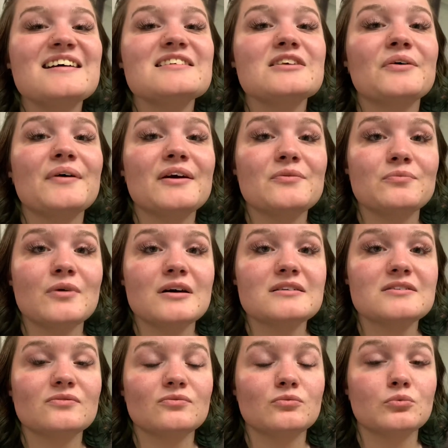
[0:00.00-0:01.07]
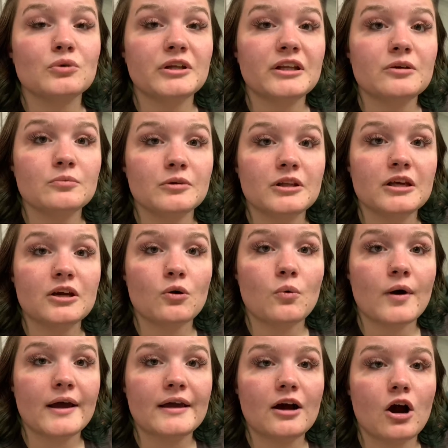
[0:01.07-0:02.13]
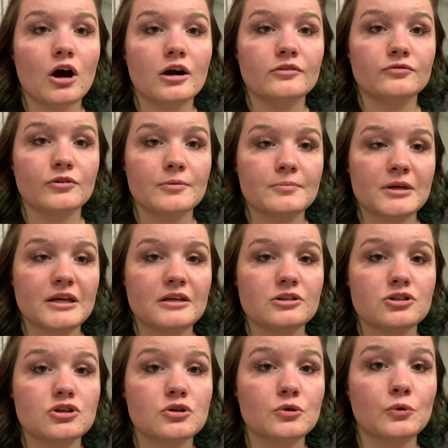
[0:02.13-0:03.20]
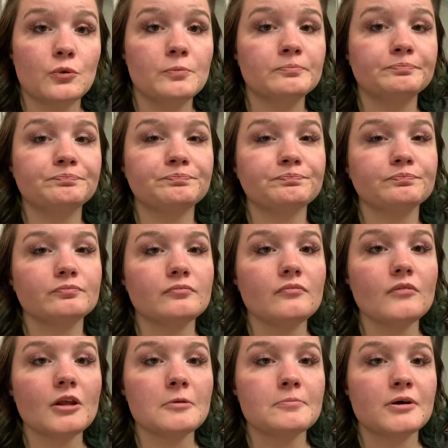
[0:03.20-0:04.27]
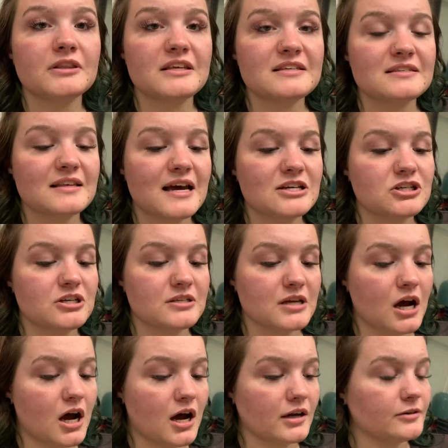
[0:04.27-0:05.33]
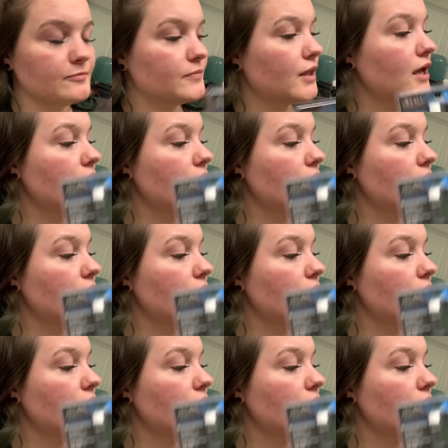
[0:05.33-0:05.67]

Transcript: So it was really quite hard for me to put these lashes on.